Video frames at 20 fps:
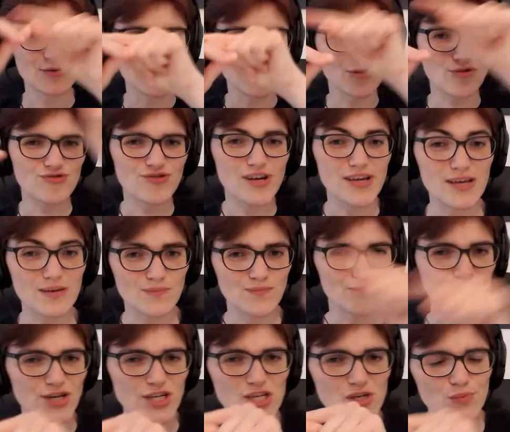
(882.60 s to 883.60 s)
you create a
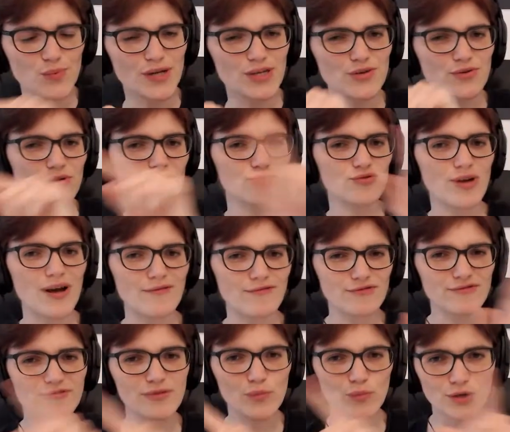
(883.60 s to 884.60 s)
bridge where you can
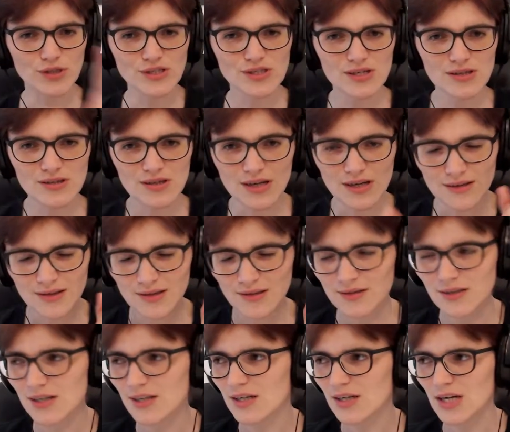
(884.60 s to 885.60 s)
travel from one to the other
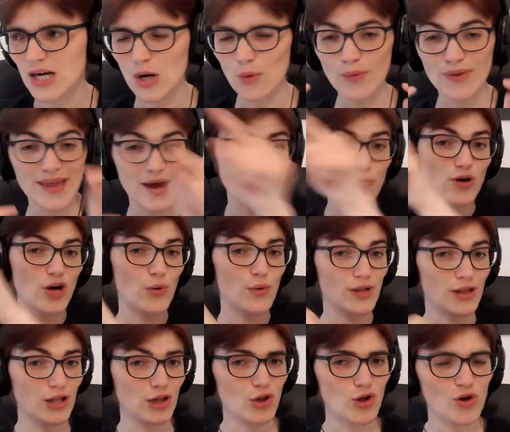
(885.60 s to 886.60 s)
without
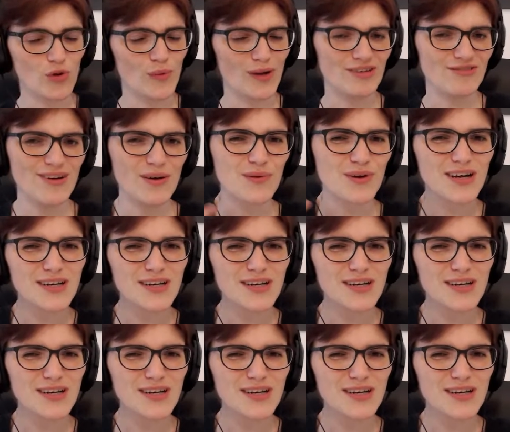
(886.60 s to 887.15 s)
going the long way around.